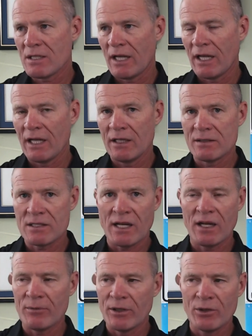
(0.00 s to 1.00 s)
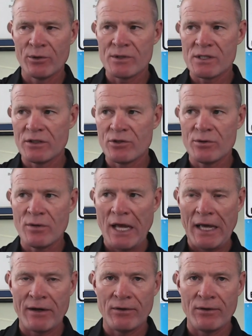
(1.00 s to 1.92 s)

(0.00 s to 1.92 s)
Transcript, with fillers: And Sam, I noticed that you had